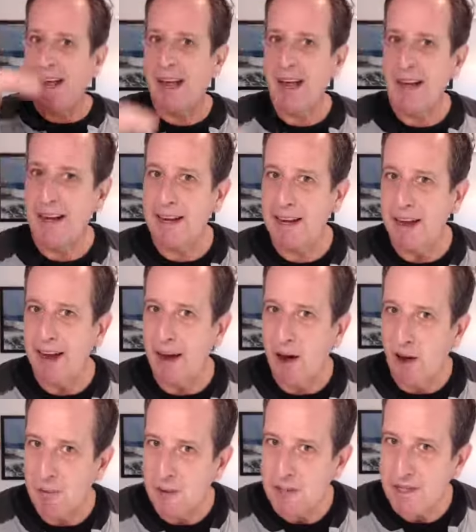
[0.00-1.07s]
And in
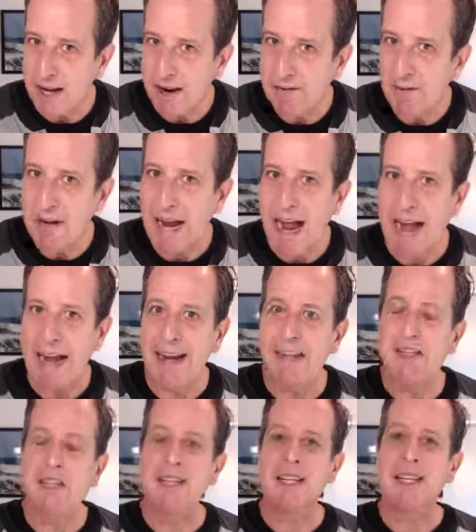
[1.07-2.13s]
almost every ad
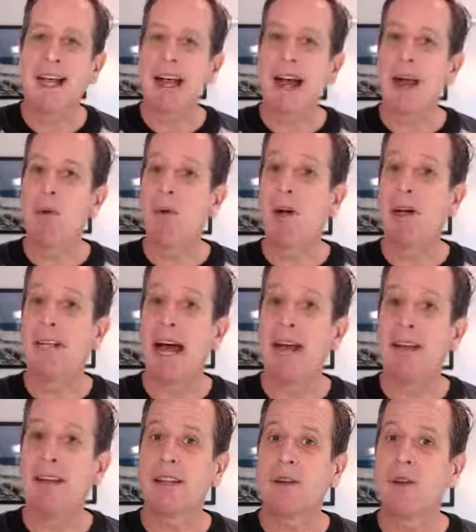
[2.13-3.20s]
agency that I worked
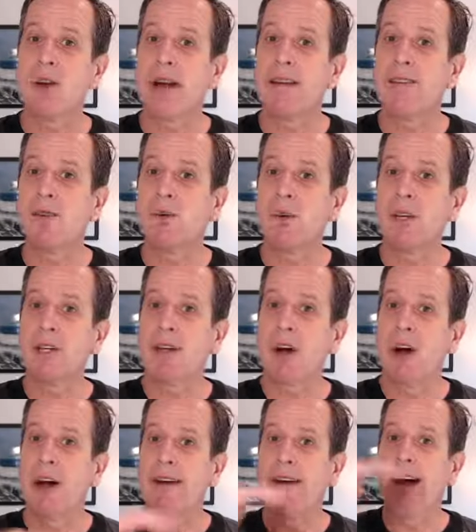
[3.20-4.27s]
at, the creatives worked
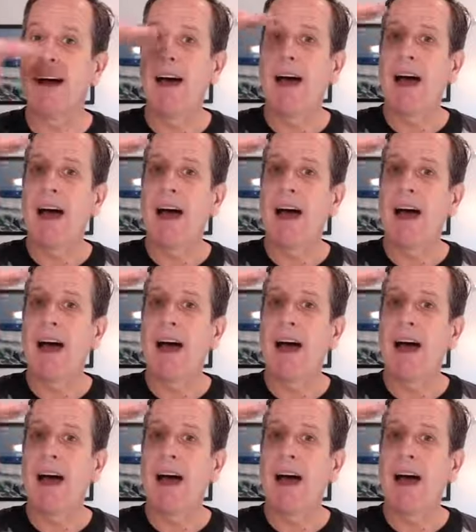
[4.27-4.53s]
on a